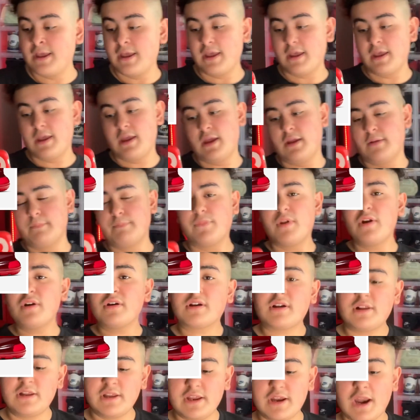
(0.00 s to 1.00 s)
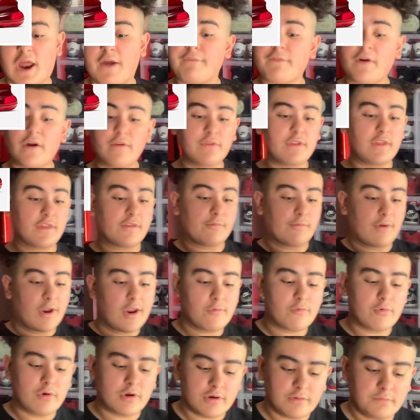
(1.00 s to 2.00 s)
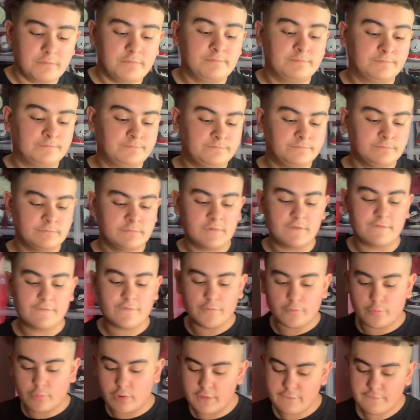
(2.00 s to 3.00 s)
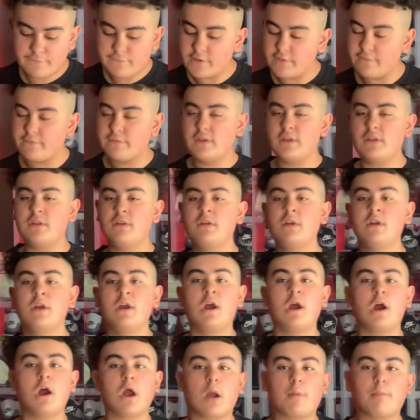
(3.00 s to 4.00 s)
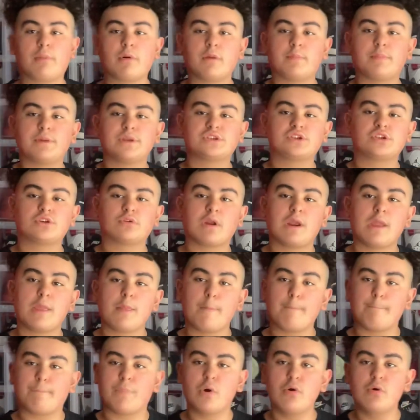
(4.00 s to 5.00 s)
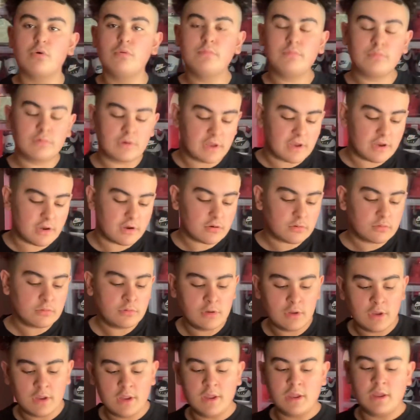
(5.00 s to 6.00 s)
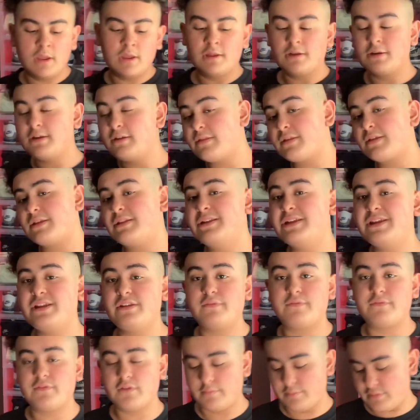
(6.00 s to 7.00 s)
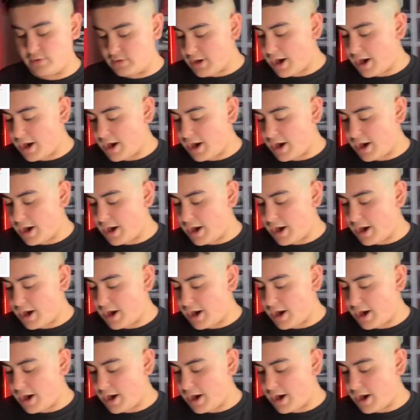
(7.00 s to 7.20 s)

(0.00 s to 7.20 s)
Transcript: And they're clean. I found this red one for $150. I'll put a picture right boom there. It's clean, you feel me?